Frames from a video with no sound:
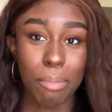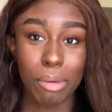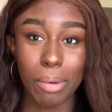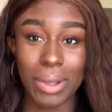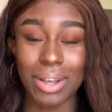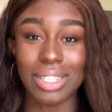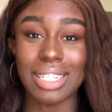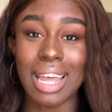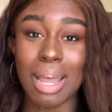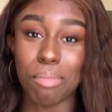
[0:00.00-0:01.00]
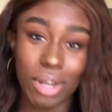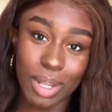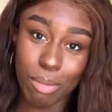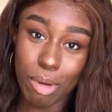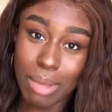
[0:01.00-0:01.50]
I put my wig on today, I put a
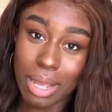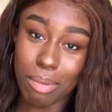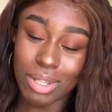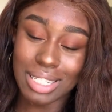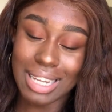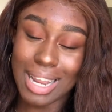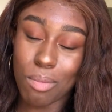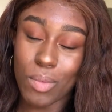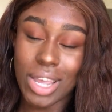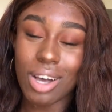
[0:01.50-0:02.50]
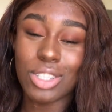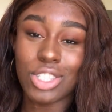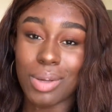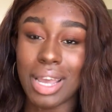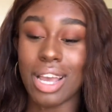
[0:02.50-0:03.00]
little bit of makeup on today, and we are
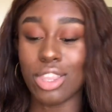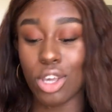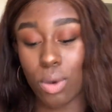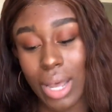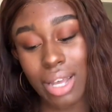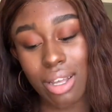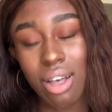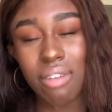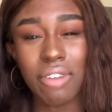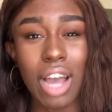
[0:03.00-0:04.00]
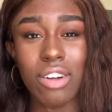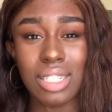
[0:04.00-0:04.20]
doing the quick fire